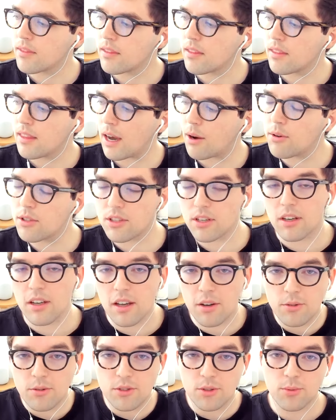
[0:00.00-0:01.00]
It was
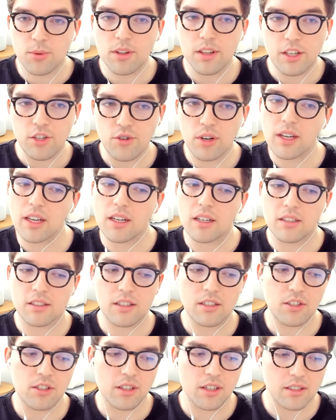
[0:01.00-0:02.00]
a really tricky
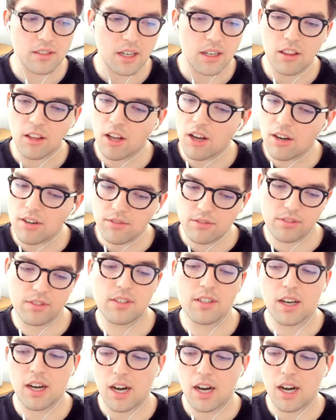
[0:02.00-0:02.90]
decision because I loved